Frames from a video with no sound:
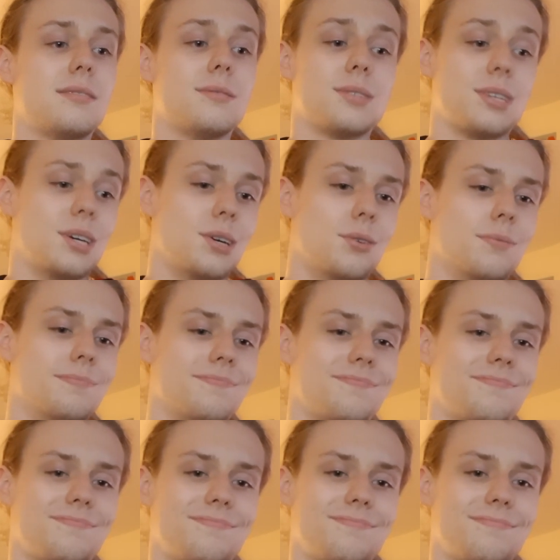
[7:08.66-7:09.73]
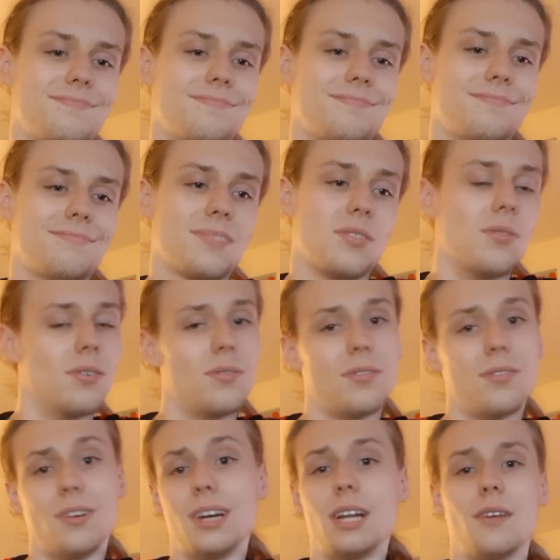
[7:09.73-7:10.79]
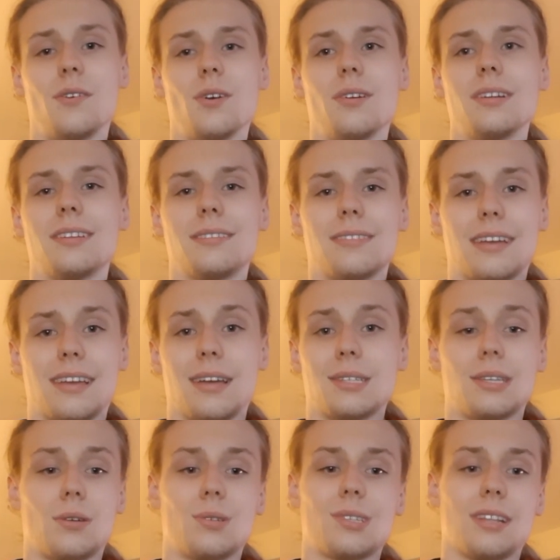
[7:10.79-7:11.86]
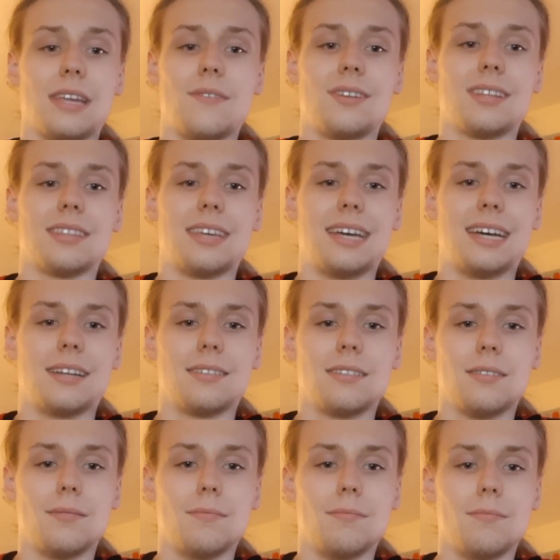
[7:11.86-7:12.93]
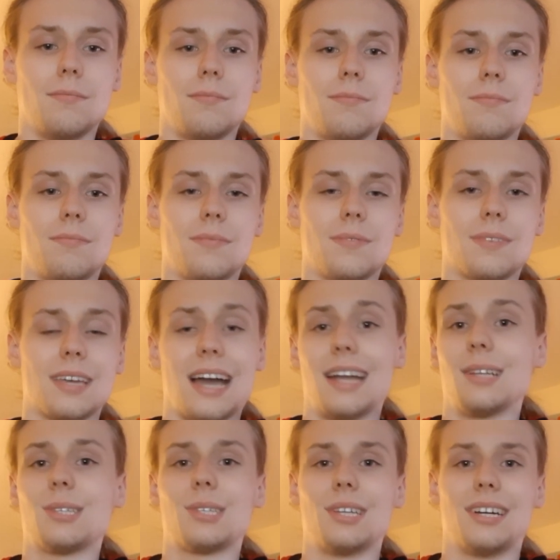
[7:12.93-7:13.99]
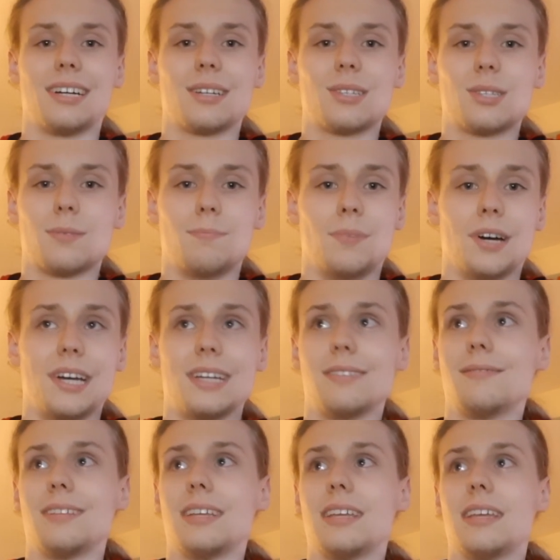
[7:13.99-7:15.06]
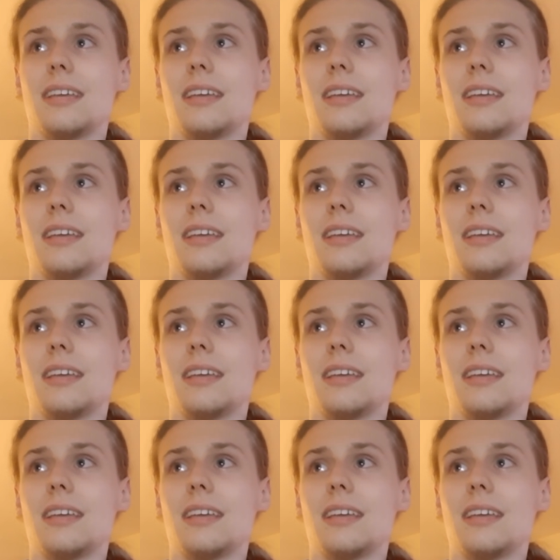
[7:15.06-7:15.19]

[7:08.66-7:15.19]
So, whatever. I guess I'll just leave it at that. Kind of sucks, but